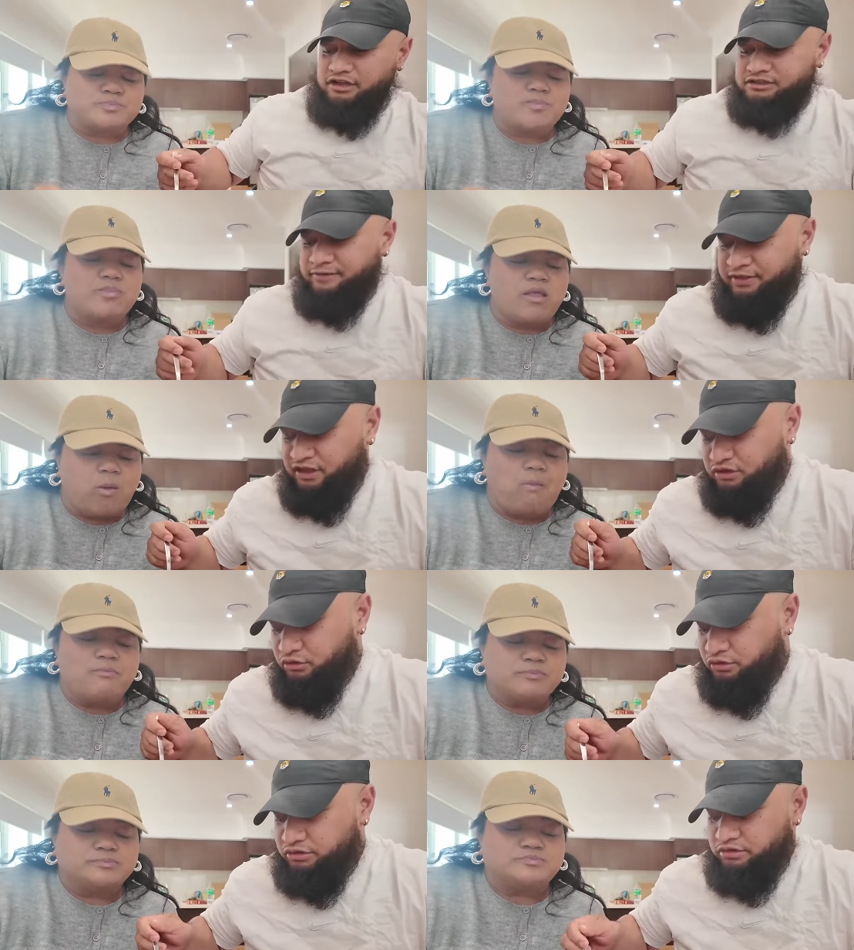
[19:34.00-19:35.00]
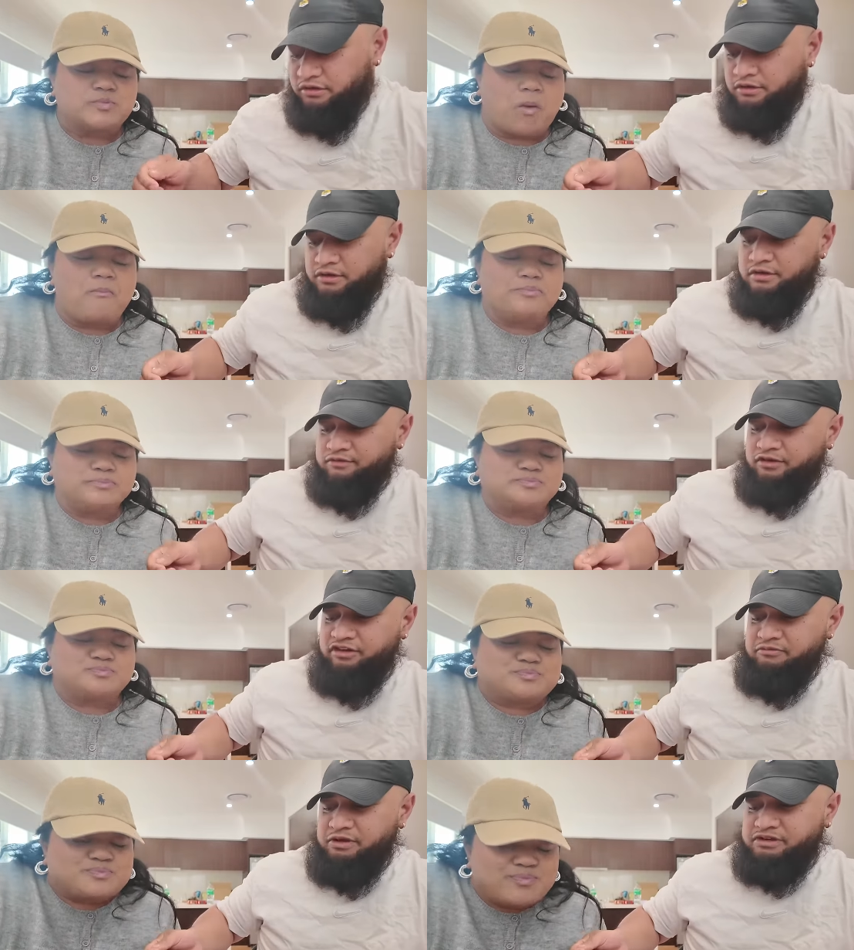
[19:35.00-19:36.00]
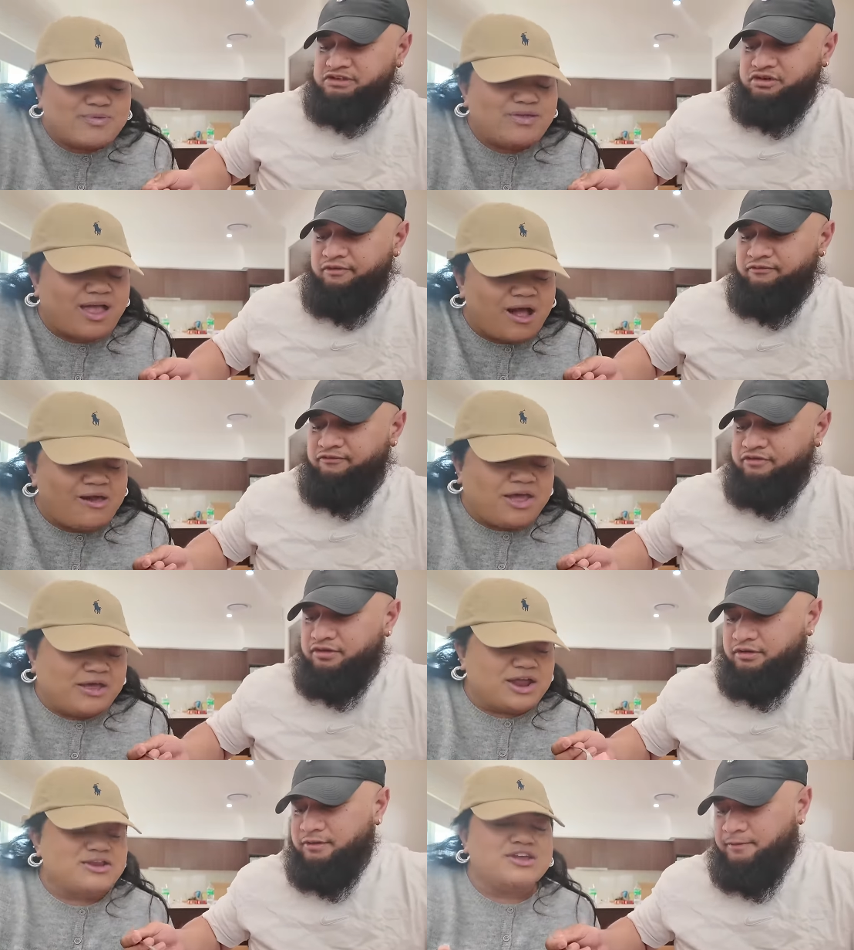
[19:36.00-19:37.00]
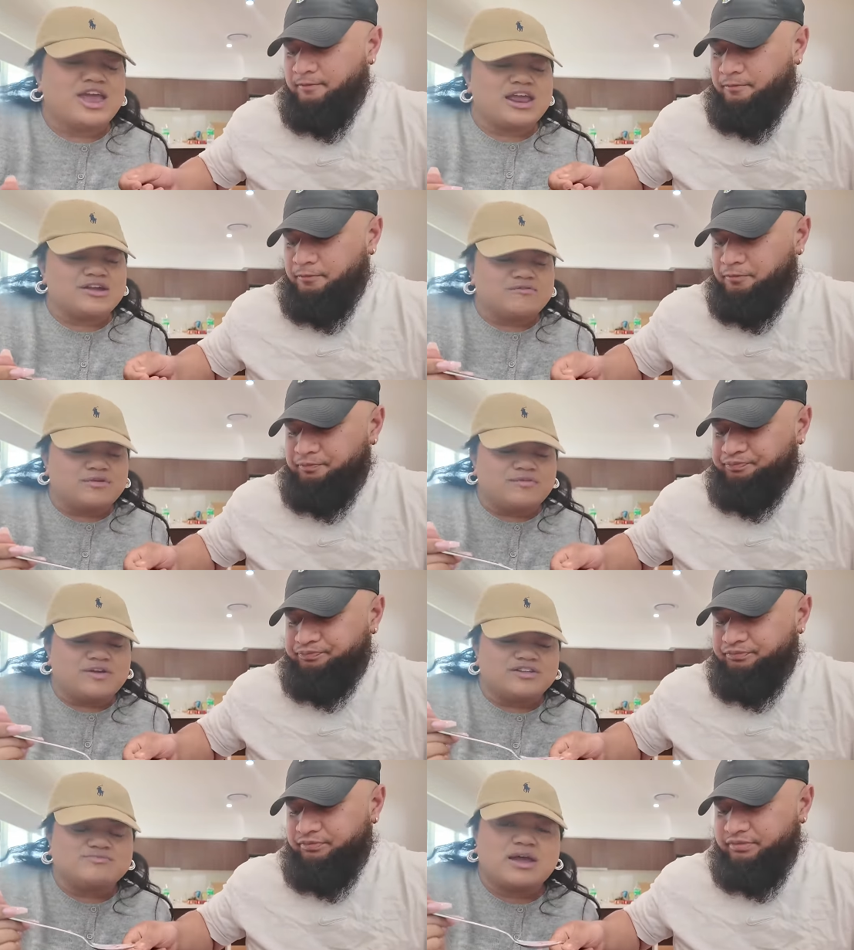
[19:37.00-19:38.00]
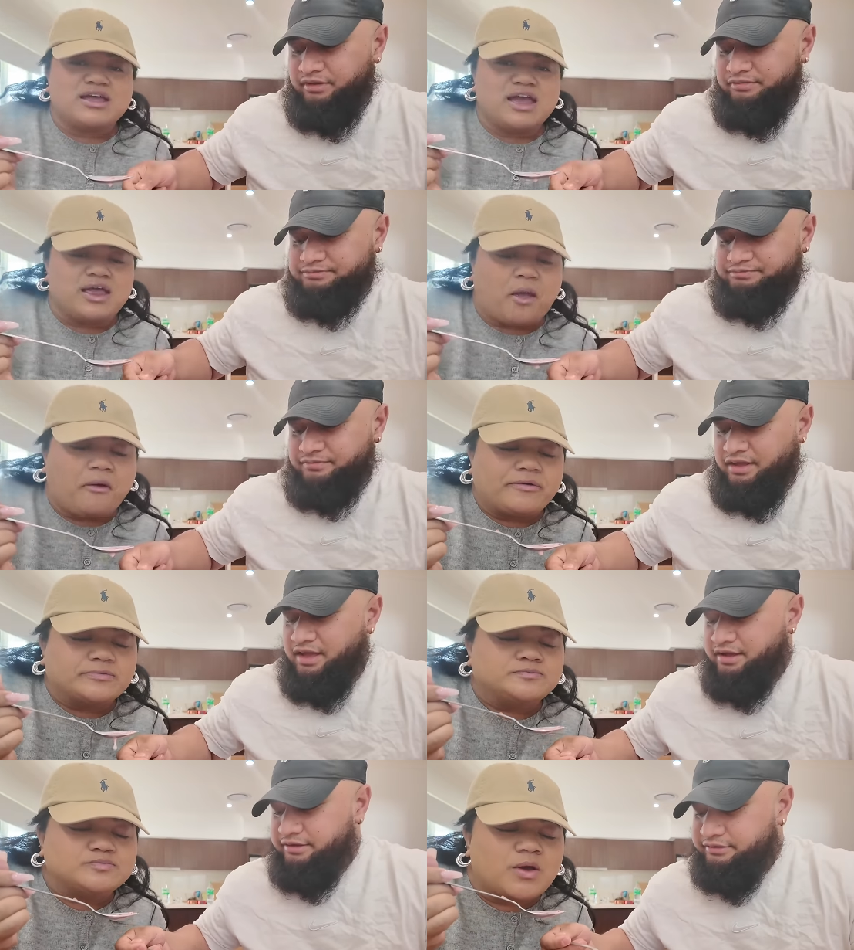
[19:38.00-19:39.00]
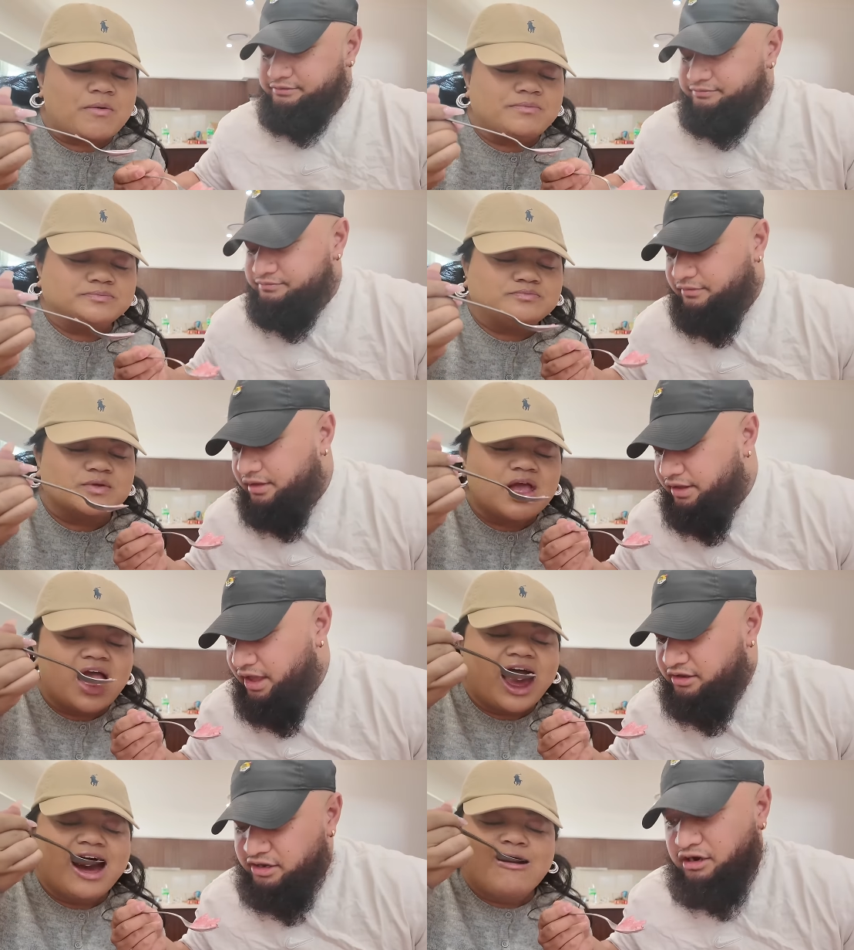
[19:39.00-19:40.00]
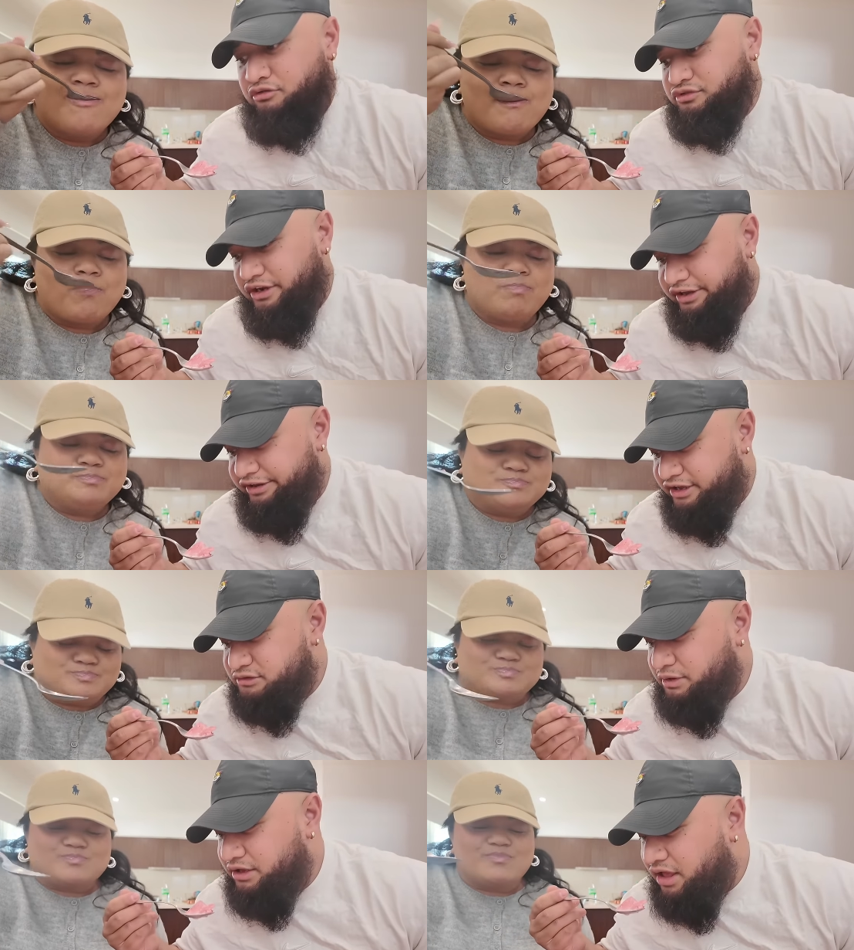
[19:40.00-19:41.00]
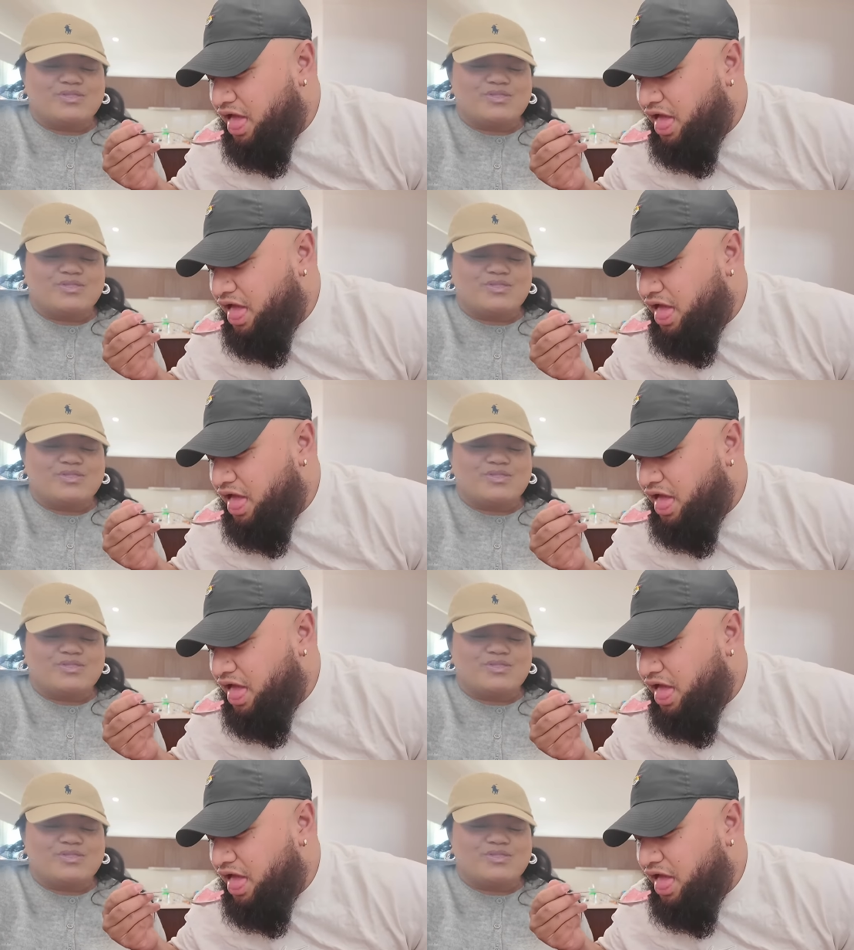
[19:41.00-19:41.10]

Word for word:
Speaker 1: like to thank the Lord for giving me the strength.
Speaker 2: And you gain it real fast back, are you? Mm.
Speaker 1: Yeah, and then I lose it again next week.